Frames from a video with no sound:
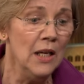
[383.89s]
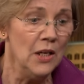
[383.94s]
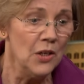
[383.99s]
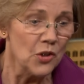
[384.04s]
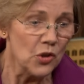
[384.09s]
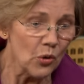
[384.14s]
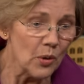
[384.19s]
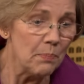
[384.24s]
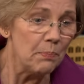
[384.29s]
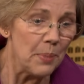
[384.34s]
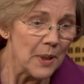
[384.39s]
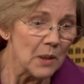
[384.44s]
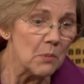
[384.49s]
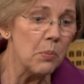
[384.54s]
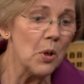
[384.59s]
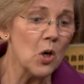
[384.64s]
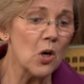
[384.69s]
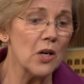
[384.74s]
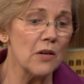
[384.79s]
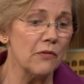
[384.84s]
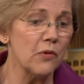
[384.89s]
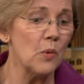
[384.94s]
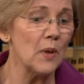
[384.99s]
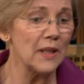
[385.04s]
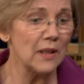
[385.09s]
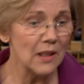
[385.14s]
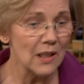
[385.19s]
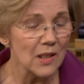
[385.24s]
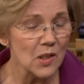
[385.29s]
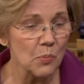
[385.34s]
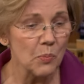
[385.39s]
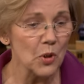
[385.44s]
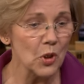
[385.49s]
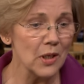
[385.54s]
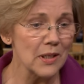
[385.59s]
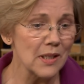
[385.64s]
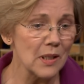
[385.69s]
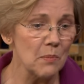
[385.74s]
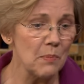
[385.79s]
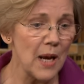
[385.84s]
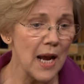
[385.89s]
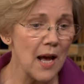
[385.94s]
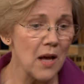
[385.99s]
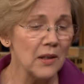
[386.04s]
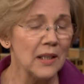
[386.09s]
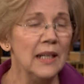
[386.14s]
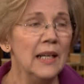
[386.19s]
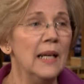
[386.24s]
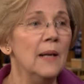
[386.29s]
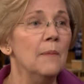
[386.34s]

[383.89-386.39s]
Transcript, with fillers: So, a big part of what this book is about